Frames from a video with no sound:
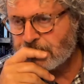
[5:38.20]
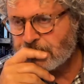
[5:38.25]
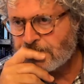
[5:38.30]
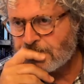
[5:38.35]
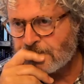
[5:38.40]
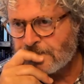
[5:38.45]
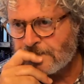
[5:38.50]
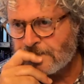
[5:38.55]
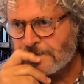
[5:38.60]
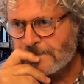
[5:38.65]

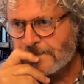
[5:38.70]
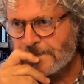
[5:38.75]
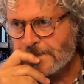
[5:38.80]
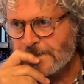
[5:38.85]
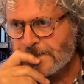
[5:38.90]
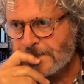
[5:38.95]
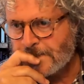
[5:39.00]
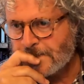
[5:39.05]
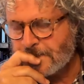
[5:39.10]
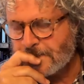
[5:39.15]

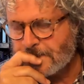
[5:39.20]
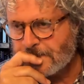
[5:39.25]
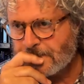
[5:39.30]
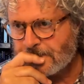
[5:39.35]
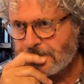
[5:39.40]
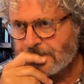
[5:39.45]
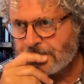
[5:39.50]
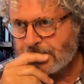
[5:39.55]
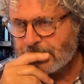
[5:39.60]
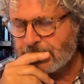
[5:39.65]

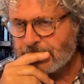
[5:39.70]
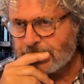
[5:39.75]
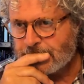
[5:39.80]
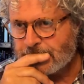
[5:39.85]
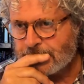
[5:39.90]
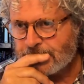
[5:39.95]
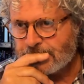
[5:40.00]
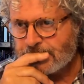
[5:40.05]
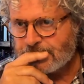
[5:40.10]
(no one is talking)